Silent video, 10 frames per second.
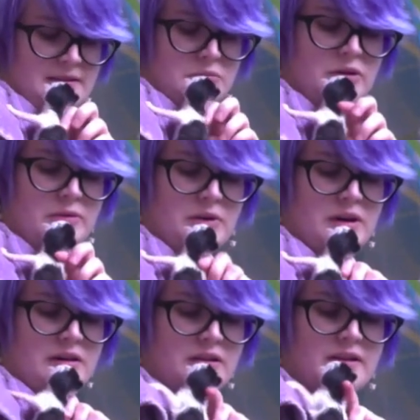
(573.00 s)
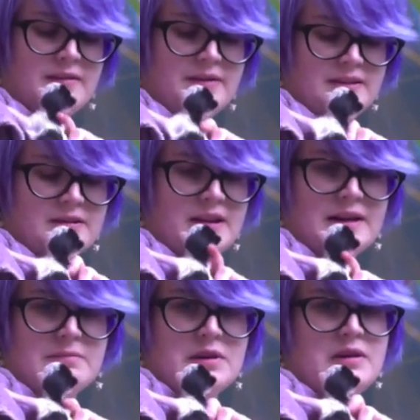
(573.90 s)
point where if they still
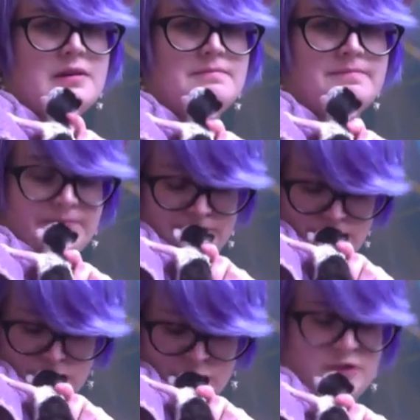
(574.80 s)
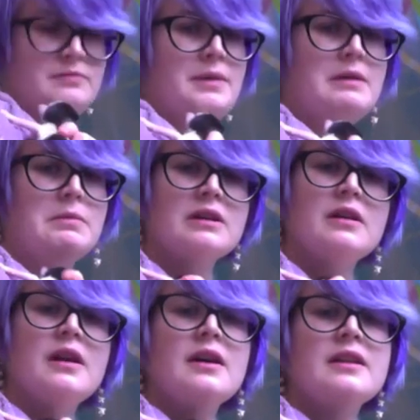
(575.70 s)
had mom,
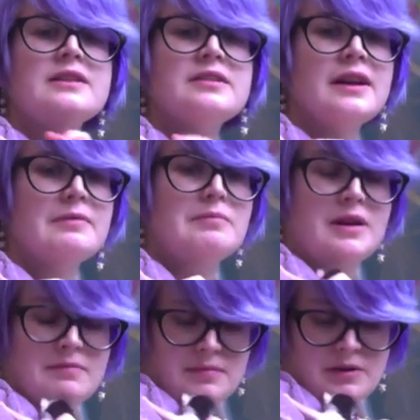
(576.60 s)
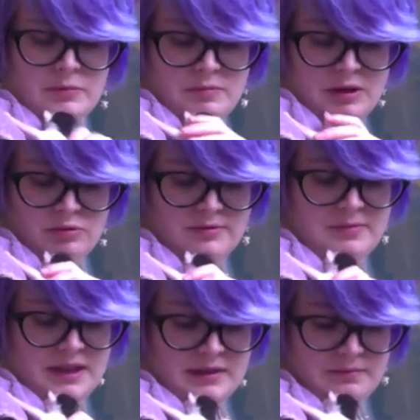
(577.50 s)
they still had mom would be
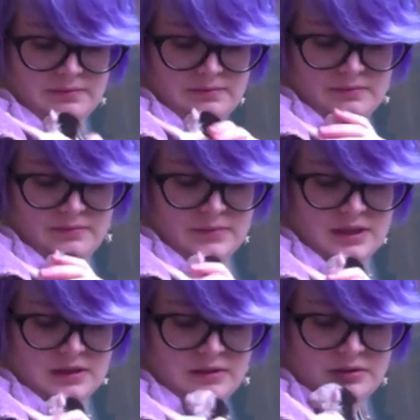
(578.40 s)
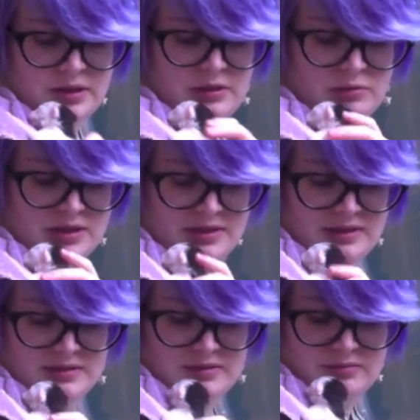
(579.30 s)
grooming them. So you want
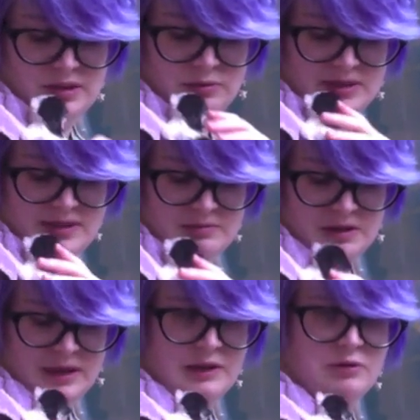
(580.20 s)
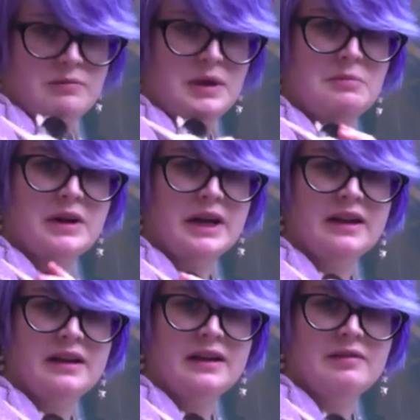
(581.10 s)
to simulate grooming by
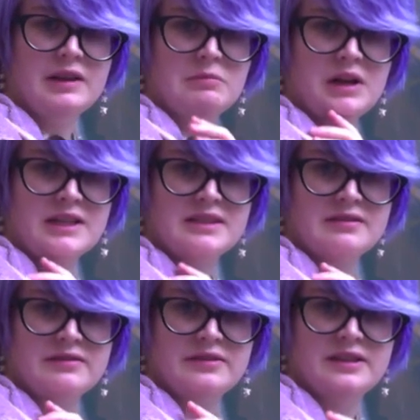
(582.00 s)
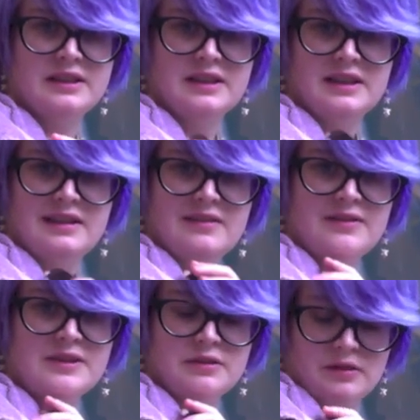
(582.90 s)
giving them lots of
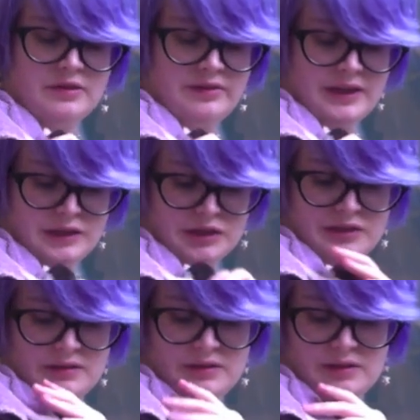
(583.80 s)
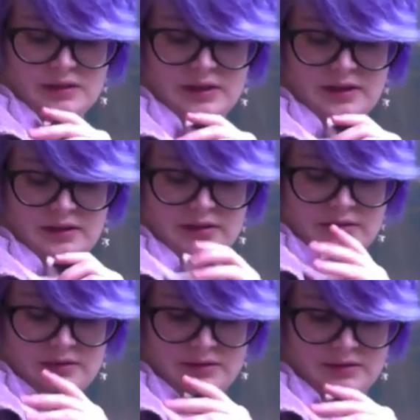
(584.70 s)
physical affection and
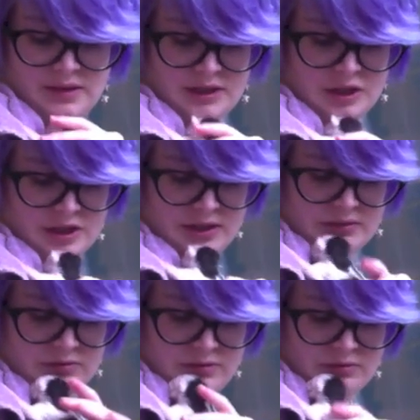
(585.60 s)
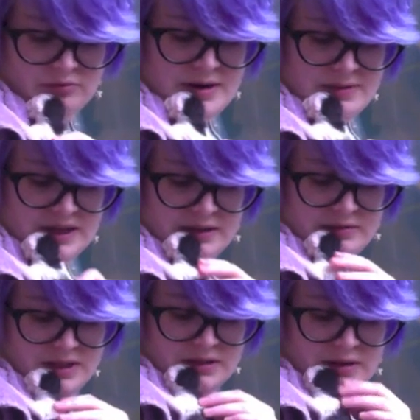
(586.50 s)
touching and rubbing and
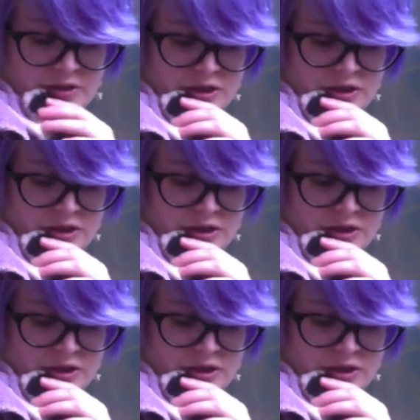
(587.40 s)
massaging